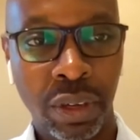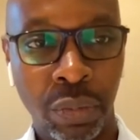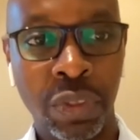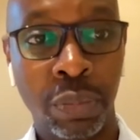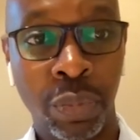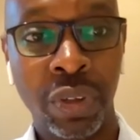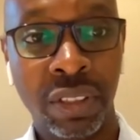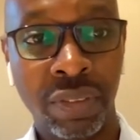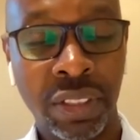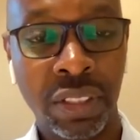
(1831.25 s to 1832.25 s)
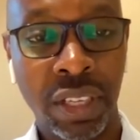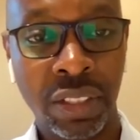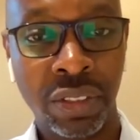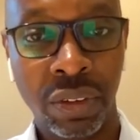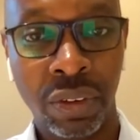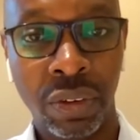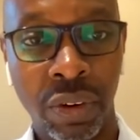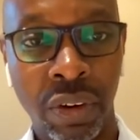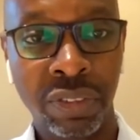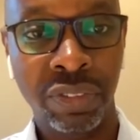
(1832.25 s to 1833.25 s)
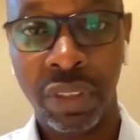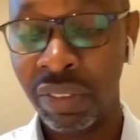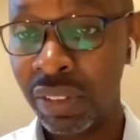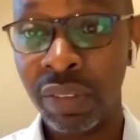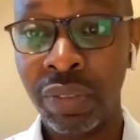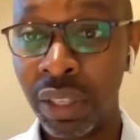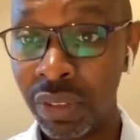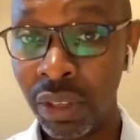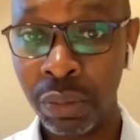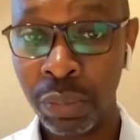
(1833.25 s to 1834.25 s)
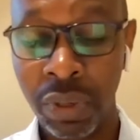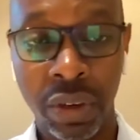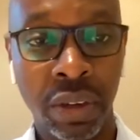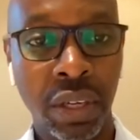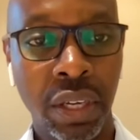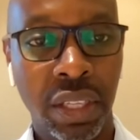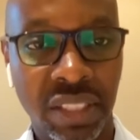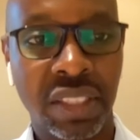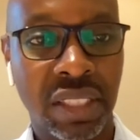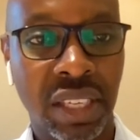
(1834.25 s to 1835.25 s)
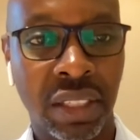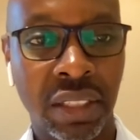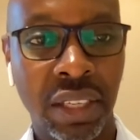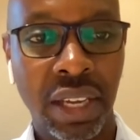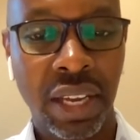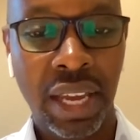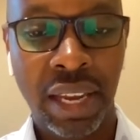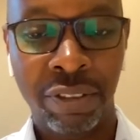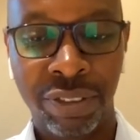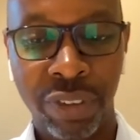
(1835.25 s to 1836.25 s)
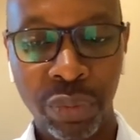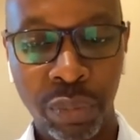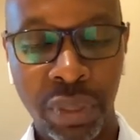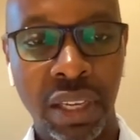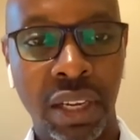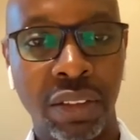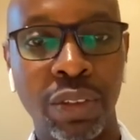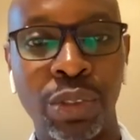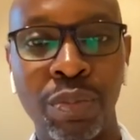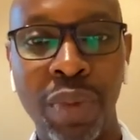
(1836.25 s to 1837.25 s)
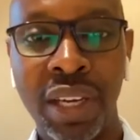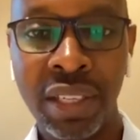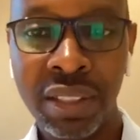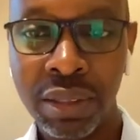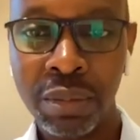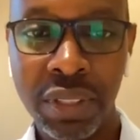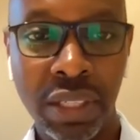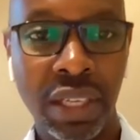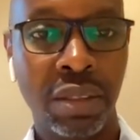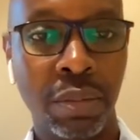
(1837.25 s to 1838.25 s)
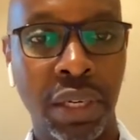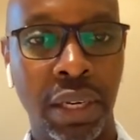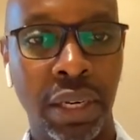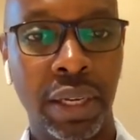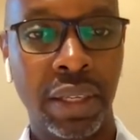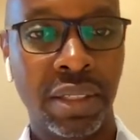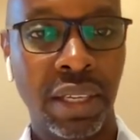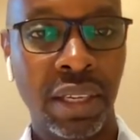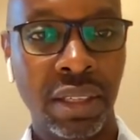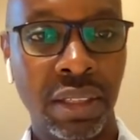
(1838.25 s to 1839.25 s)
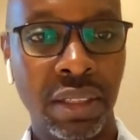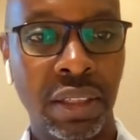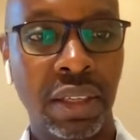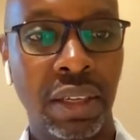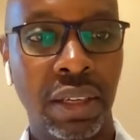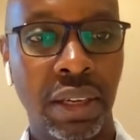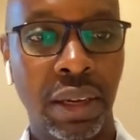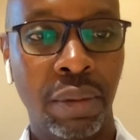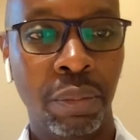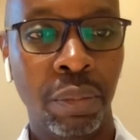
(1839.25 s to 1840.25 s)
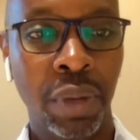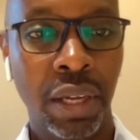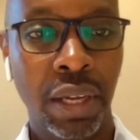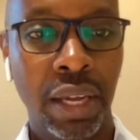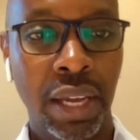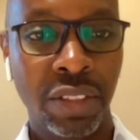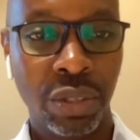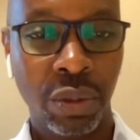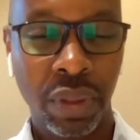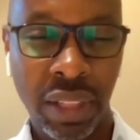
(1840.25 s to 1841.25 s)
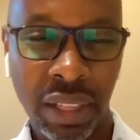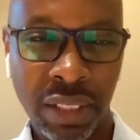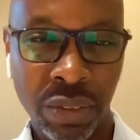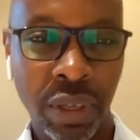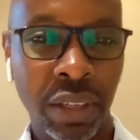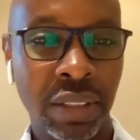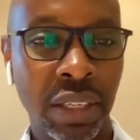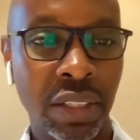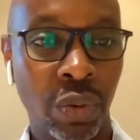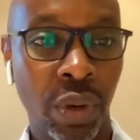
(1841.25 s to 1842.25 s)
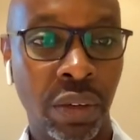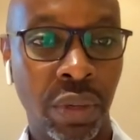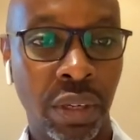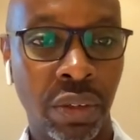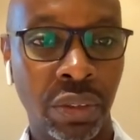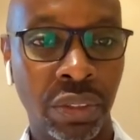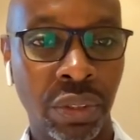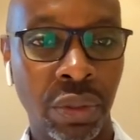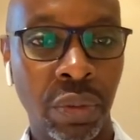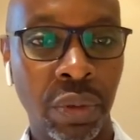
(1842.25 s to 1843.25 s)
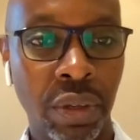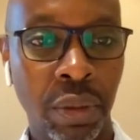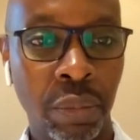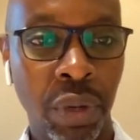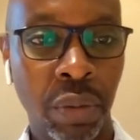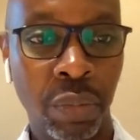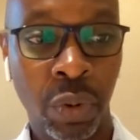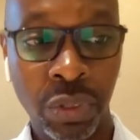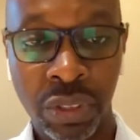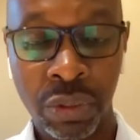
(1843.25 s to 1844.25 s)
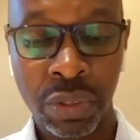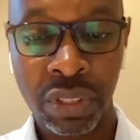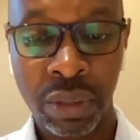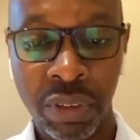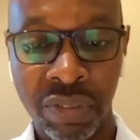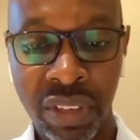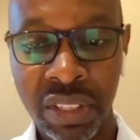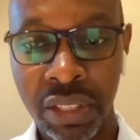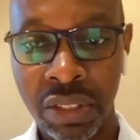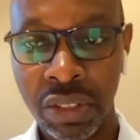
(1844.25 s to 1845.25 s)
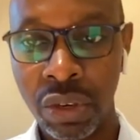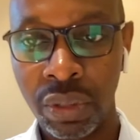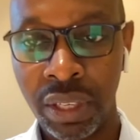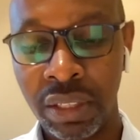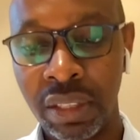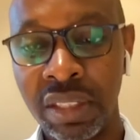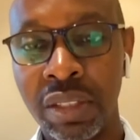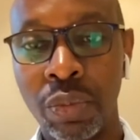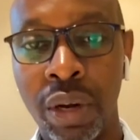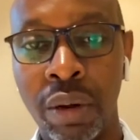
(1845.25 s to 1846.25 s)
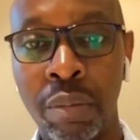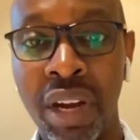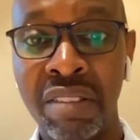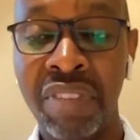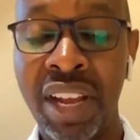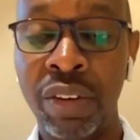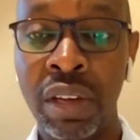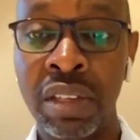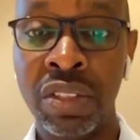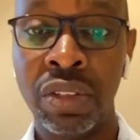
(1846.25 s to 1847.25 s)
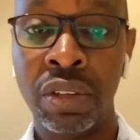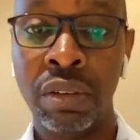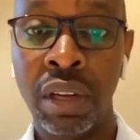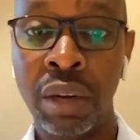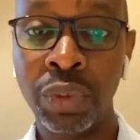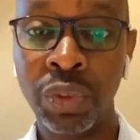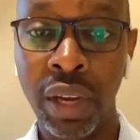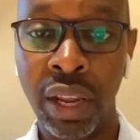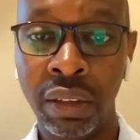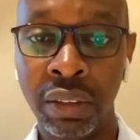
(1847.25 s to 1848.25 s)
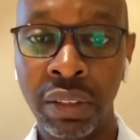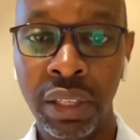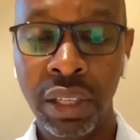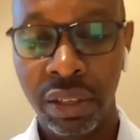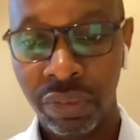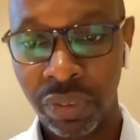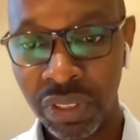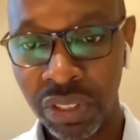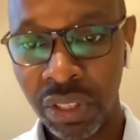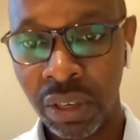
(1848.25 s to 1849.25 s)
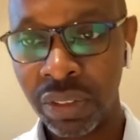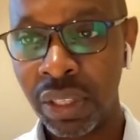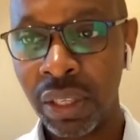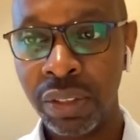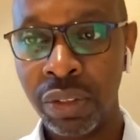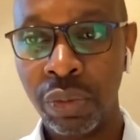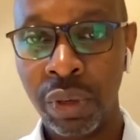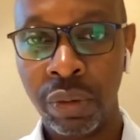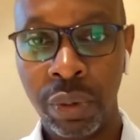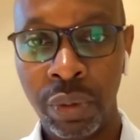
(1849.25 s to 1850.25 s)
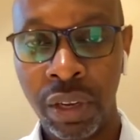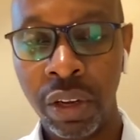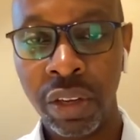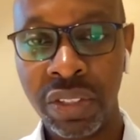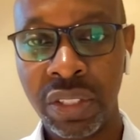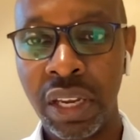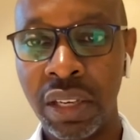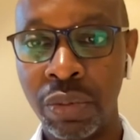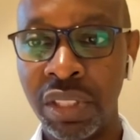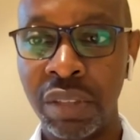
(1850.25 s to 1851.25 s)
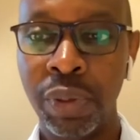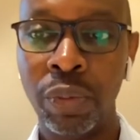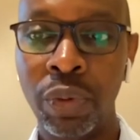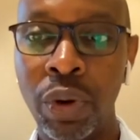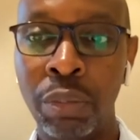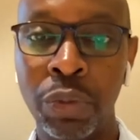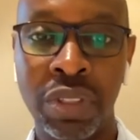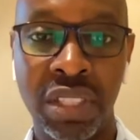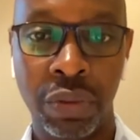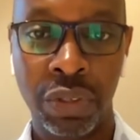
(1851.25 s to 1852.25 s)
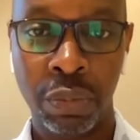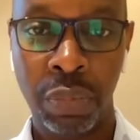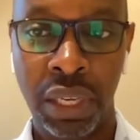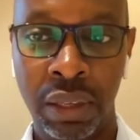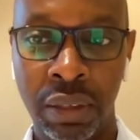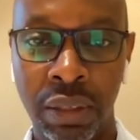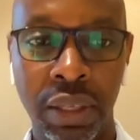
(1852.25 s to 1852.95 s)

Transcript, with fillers: reach the point the investor gets on or off, even sometimes the entrepreneur, this is it. And from the beginning, those mechanisms need to be clearly stated. Um, and so that, that's why I think it's quite critical. So um, because also some investors know that this is where my value addition comes to an end. For instance, our side, where, where we are early stage, we typically will go up to Series B